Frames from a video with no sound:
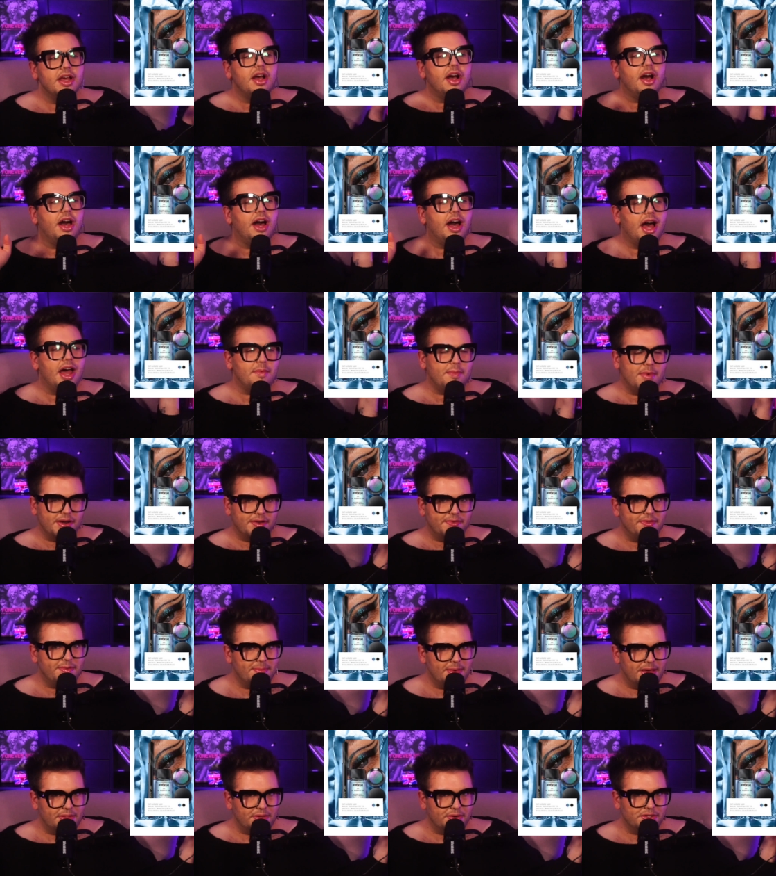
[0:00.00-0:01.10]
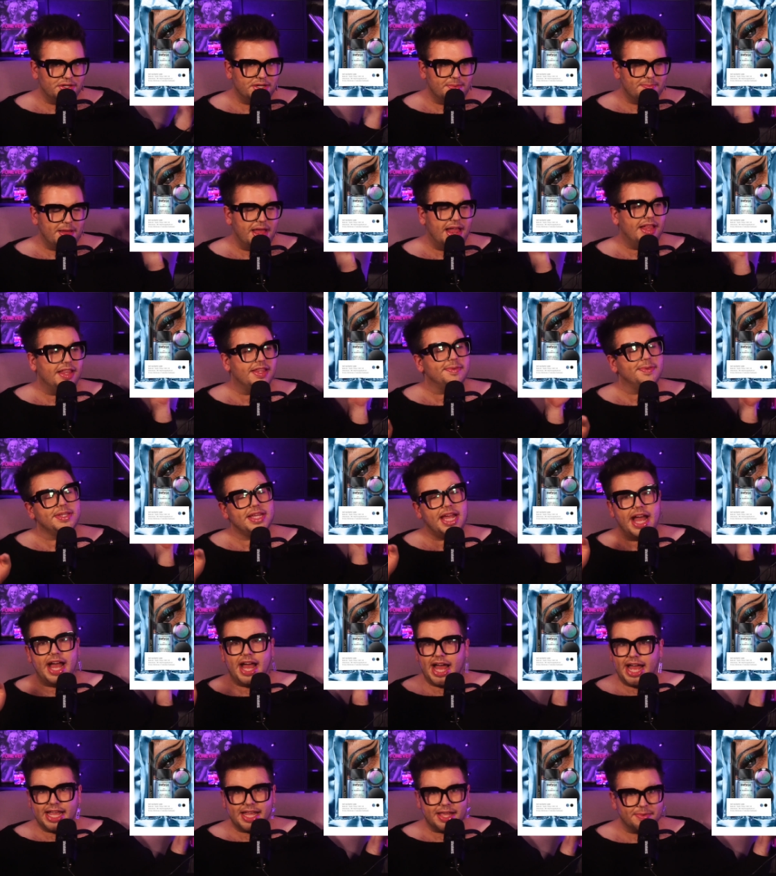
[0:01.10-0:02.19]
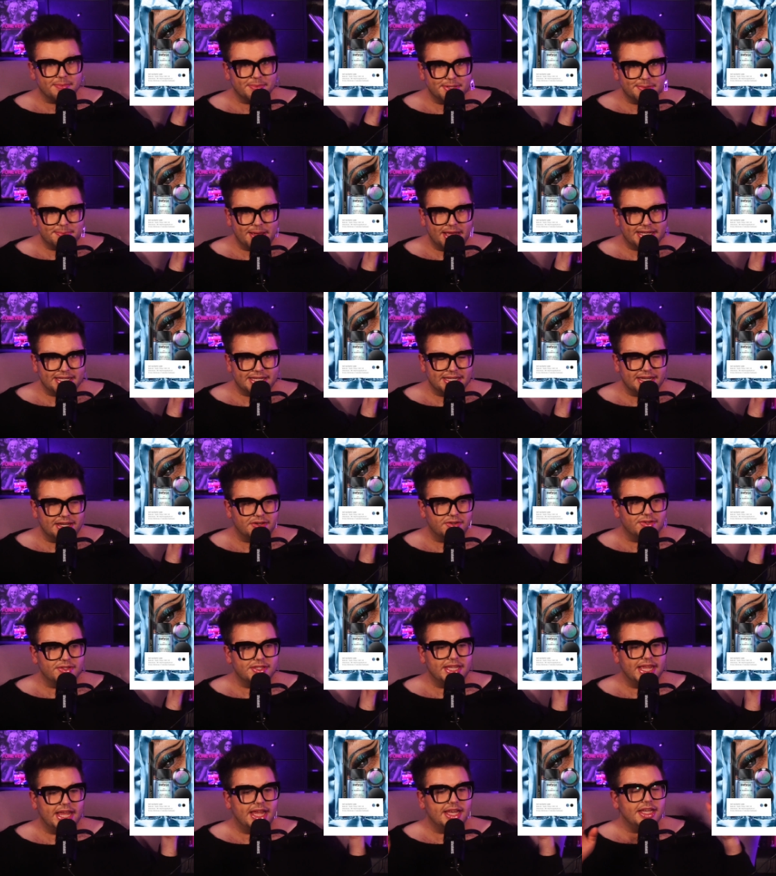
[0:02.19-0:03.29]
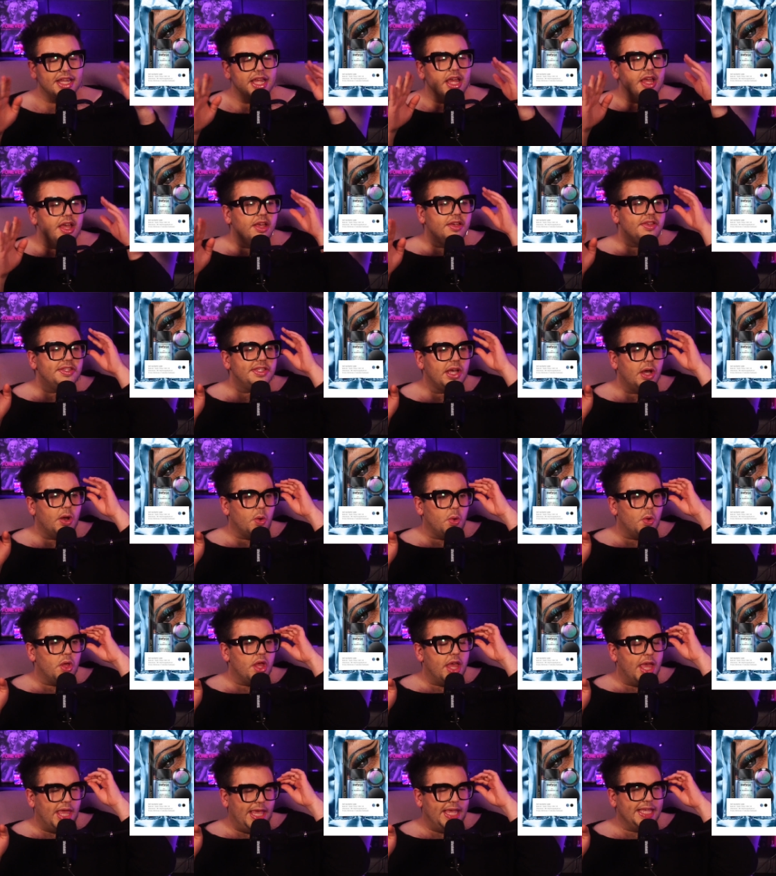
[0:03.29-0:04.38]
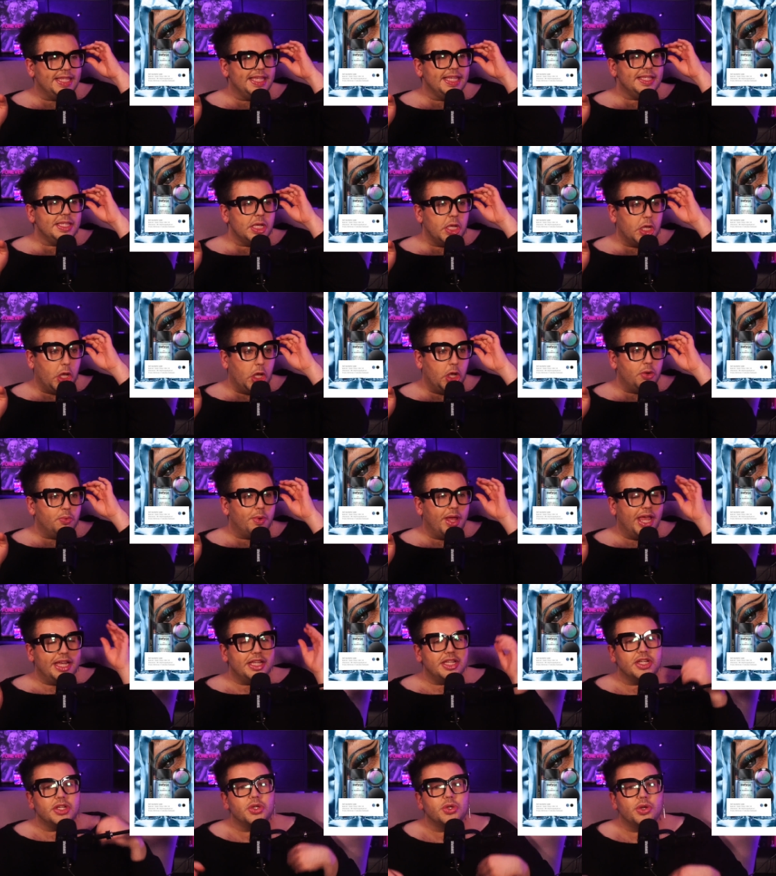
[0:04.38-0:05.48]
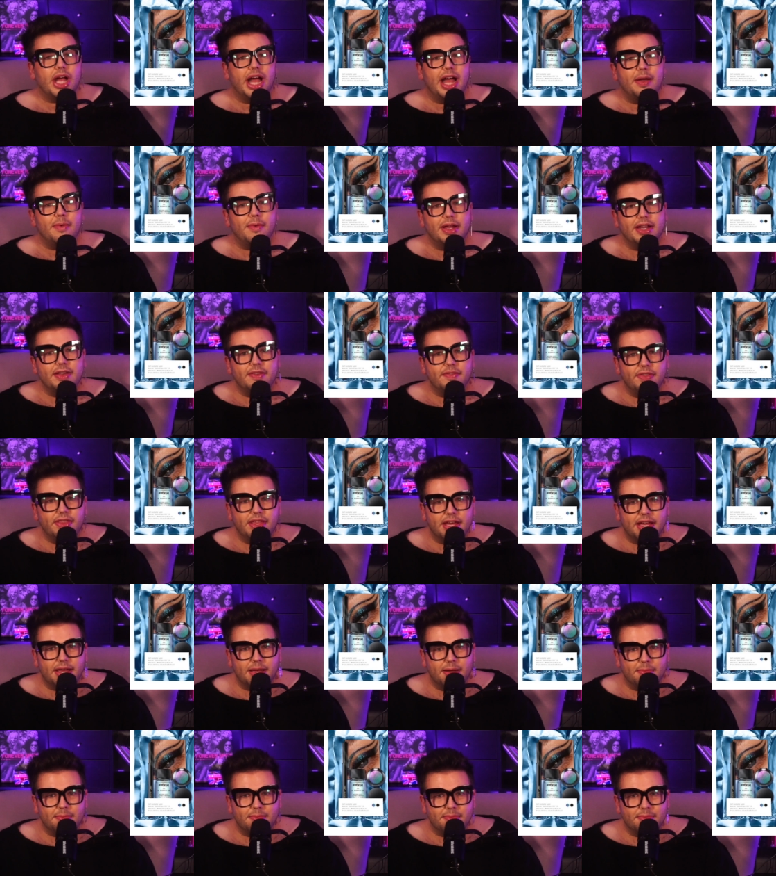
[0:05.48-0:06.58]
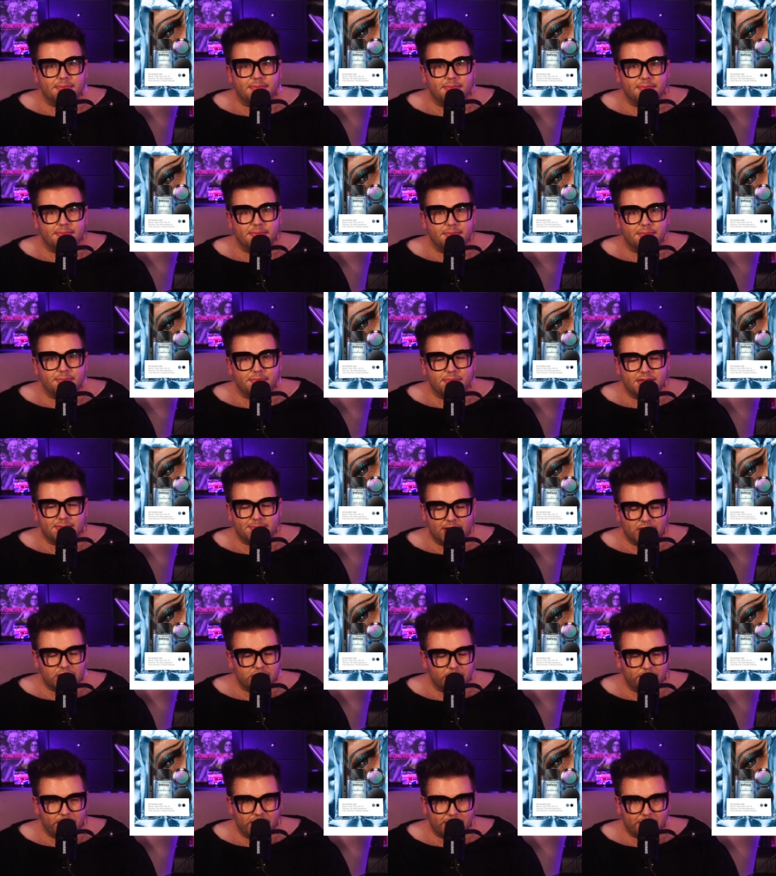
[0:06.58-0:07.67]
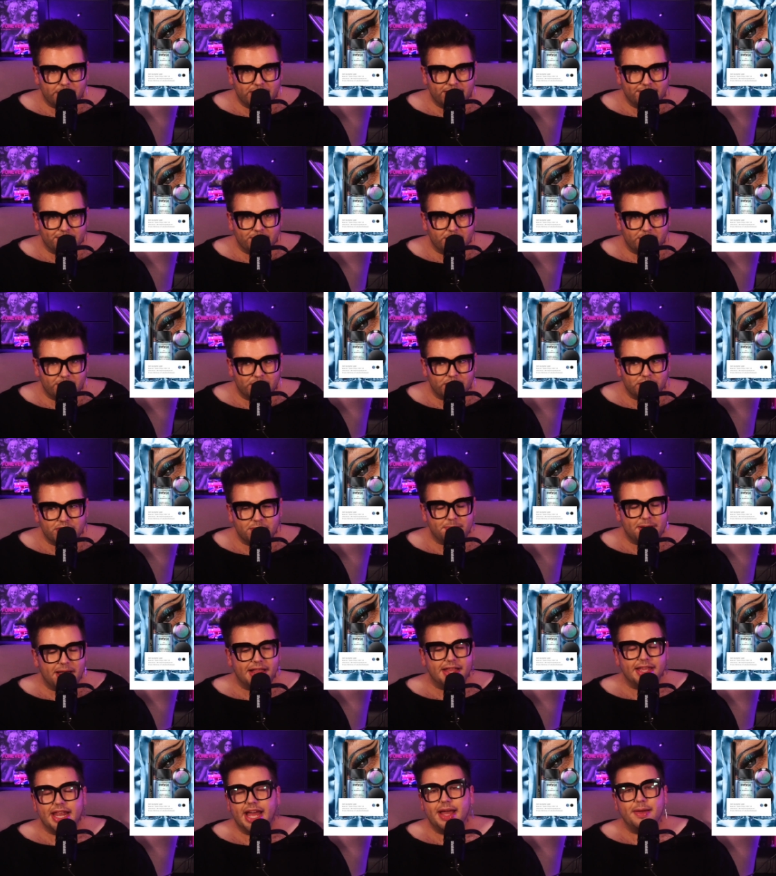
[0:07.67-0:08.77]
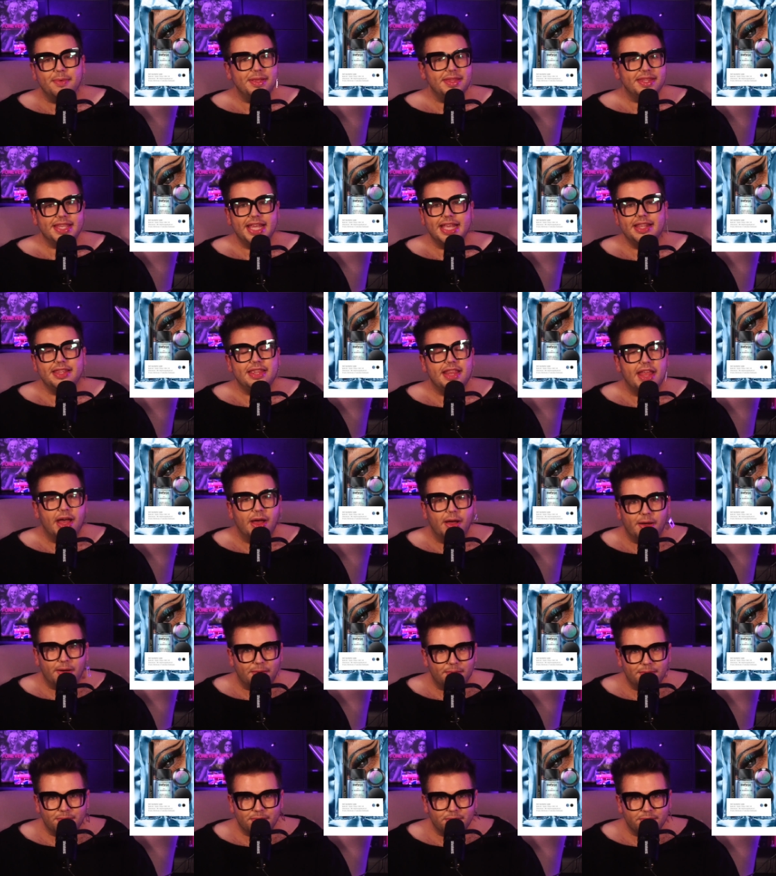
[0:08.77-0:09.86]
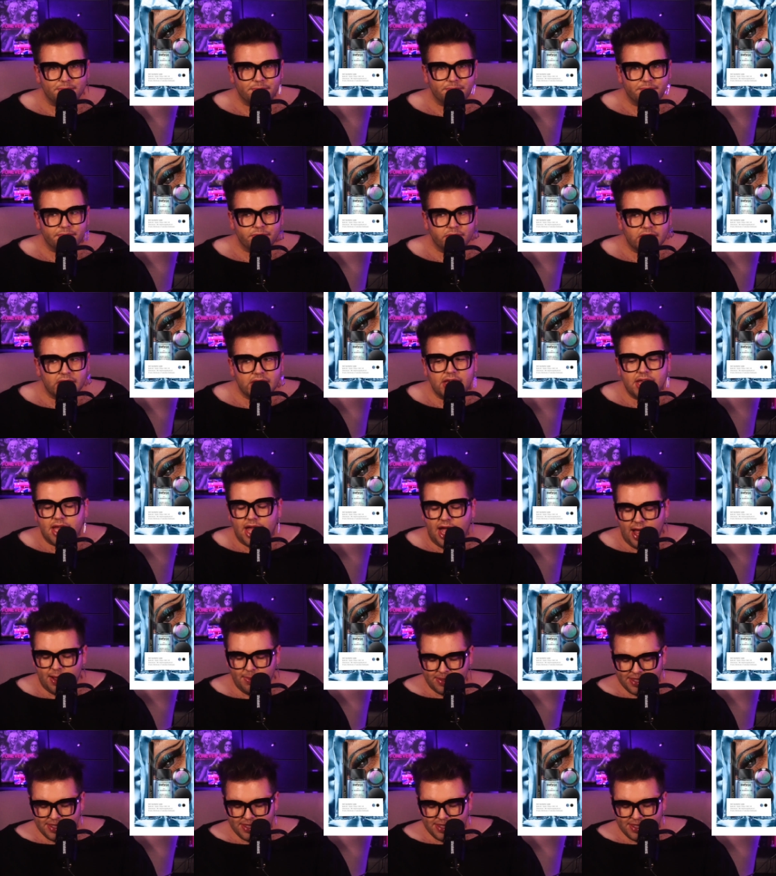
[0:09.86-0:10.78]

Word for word: on one of the mothership palettes which i can respect and understand so is this a good way to try one of the special pigments from a mothership palette i would say no i would